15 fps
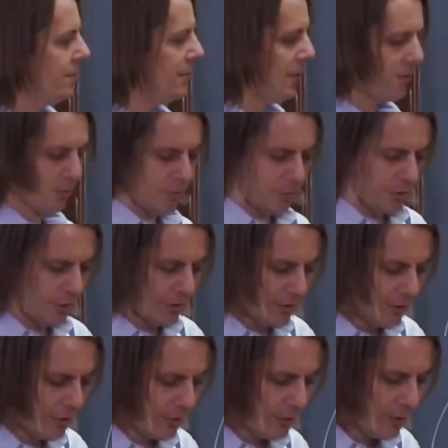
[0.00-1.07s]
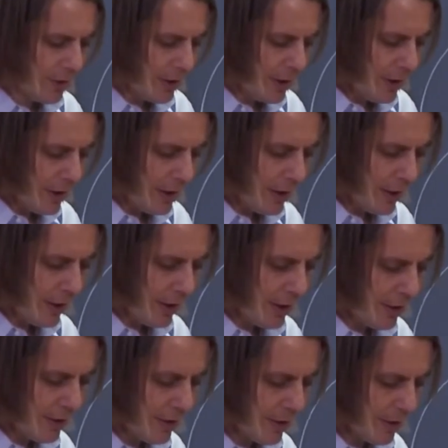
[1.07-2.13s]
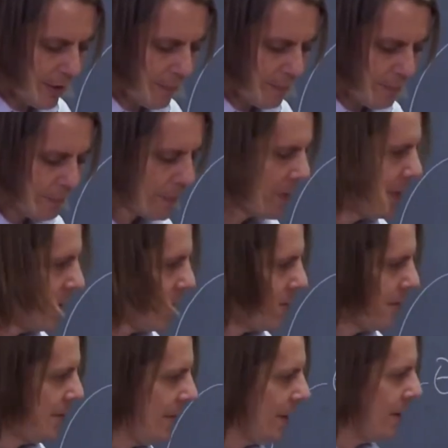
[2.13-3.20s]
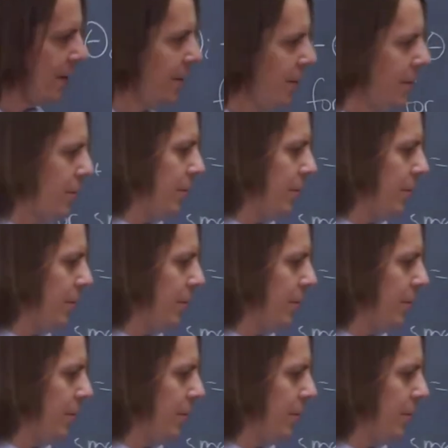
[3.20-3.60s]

That's what we wanted to do. And um, then